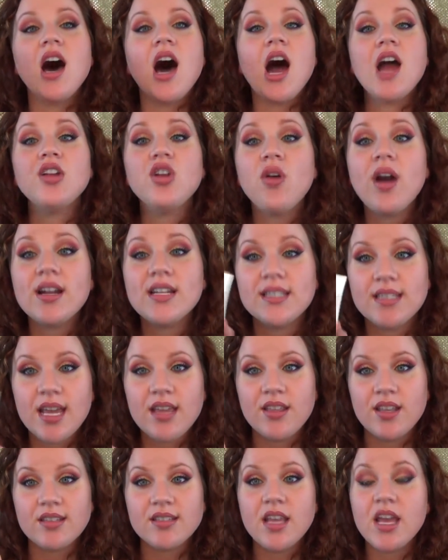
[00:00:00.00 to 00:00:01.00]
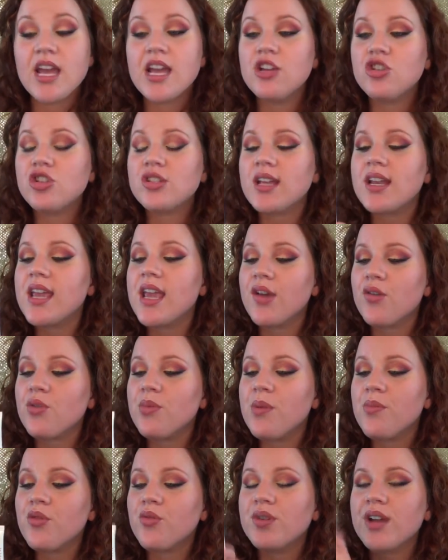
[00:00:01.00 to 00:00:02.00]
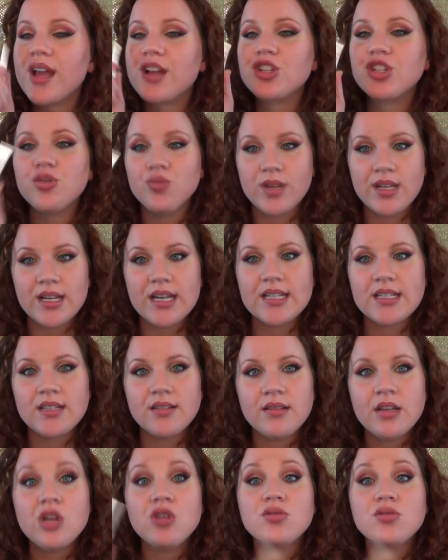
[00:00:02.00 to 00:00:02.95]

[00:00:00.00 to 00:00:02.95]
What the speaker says: I know how to say this. It's just I can't remember when I actually read it.